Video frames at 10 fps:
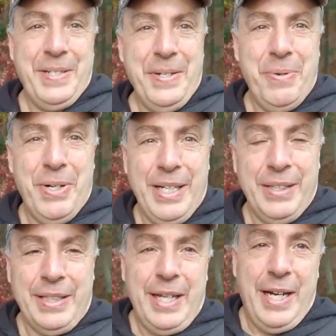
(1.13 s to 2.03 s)
Good morning
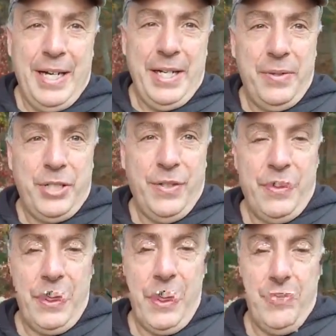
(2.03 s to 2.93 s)
out there. How you doing,
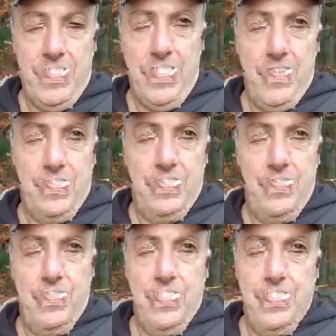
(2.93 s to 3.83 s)
Jeff?
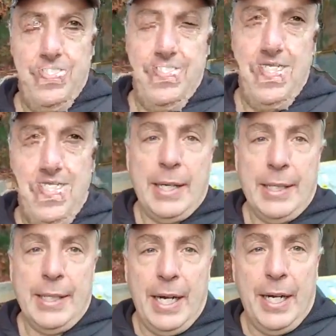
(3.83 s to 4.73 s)

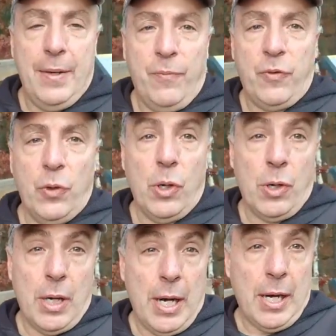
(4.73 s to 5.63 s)
AIMCHealthSolutions.com
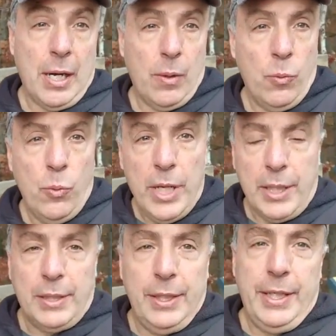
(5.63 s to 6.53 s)
for our
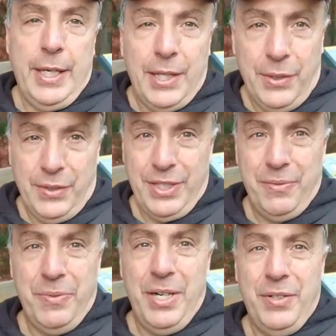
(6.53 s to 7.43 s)
weekly health
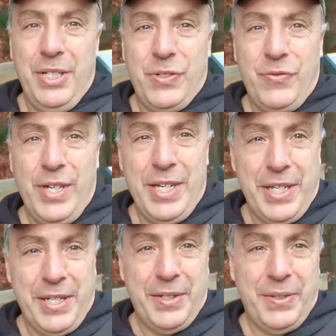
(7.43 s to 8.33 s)
and wellness
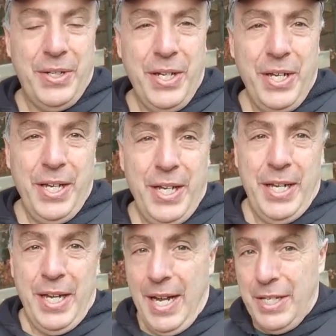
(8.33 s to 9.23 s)
video.
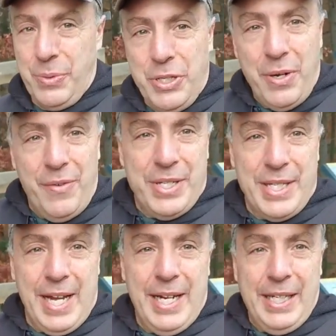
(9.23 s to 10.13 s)
As we do every
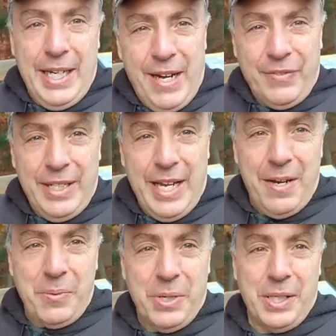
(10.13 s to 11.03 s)
Saturday after
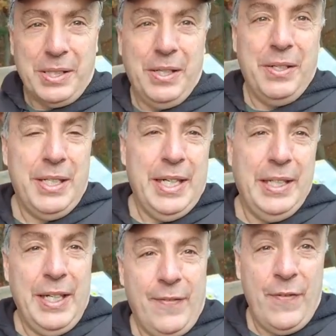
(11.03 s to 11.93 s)
that workout at
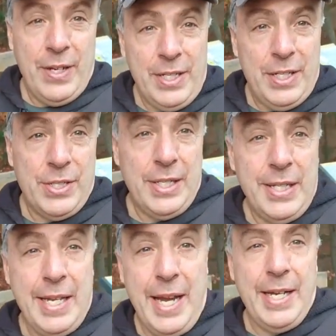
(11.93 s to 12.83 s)
LA Fitness
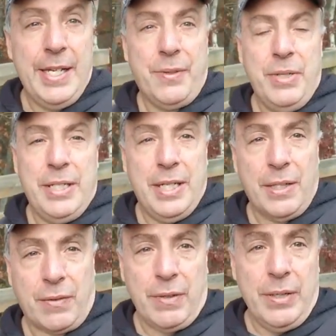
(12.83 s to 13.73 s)
in Natick, we
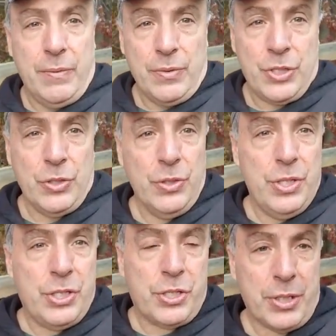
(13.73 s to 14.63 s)
did a great
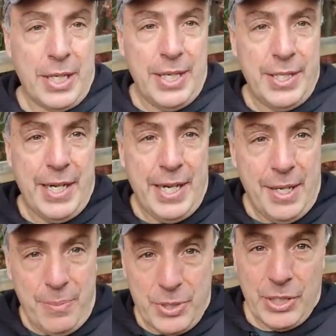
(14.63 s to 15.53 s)
shoulders, tries,
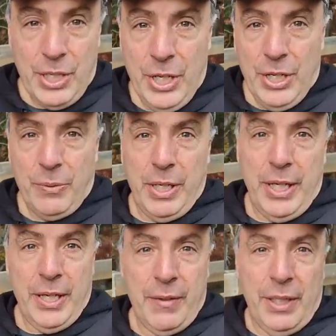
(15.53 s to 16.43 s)
abs.
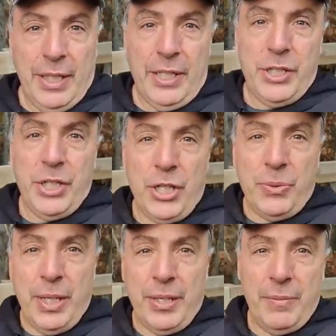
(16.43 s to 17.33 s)
We're here at Lake
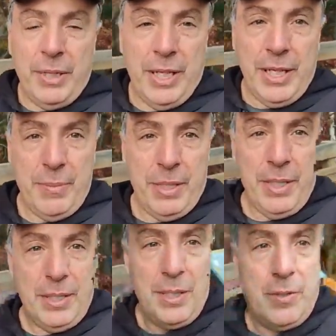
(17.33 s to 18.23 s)
Chichwit behind
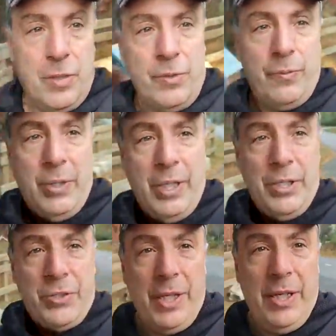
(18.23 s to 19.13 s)
me, the
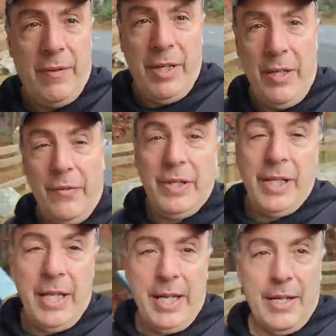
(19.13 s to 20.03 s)
Rail Trail right over
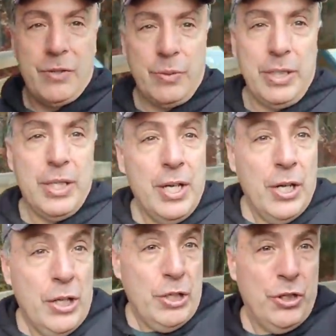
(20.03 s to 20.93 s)
there. As we
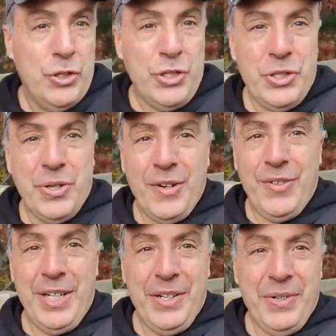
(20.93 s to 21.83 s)
usually do our
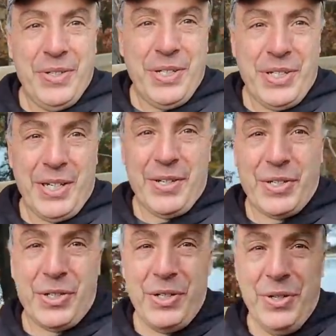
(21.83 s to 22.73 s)
videos, it's our
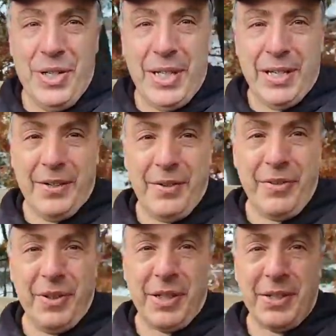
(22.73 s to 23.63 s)
studio,
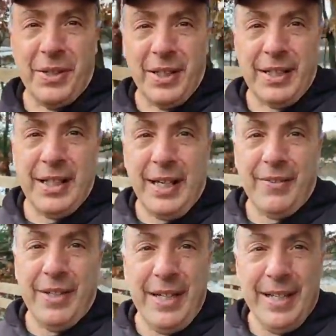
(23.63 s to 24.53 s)
if you want to call it
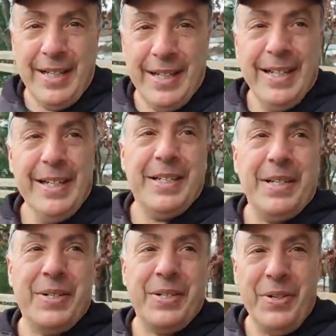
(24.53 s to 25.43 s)
that, right?
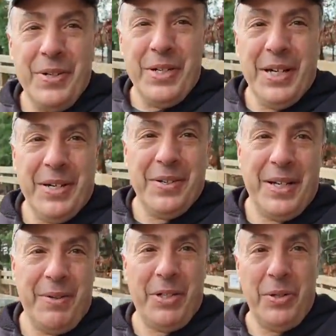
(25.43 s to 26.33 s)
It's our studio
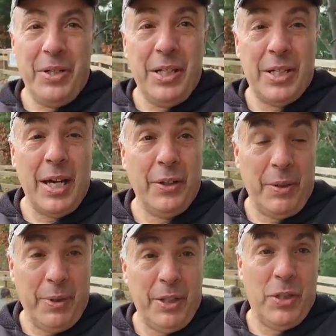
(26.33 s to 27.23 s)
that we do these
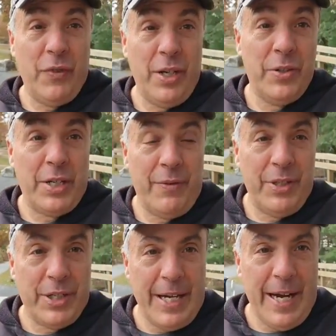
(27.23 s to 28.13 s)
health and wellness videos
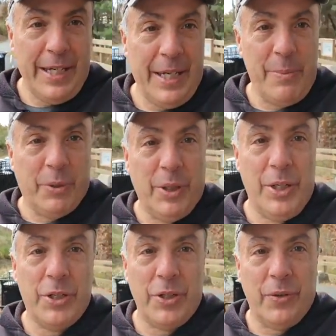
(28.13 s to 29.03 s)
every Saturday
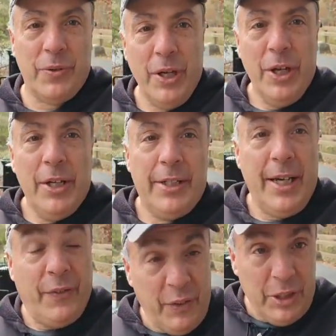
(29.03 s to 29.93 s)
morning. So
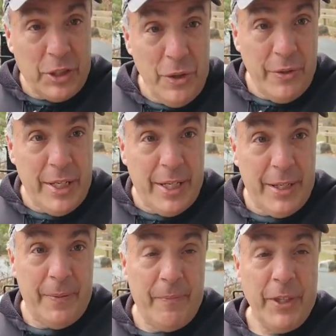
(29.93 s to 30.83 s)
definitely tune
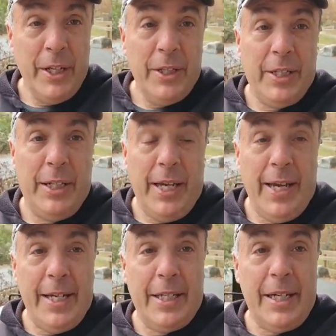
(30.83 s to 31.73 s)
in to
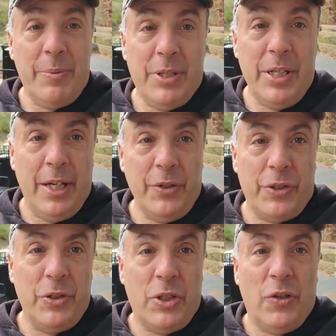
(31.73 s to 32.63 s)
the AIMC
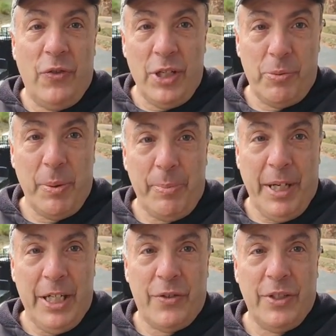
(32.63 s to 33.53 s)
Health Solutions Facebook
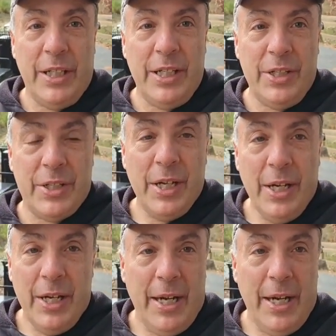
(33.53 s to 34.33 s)
page for these.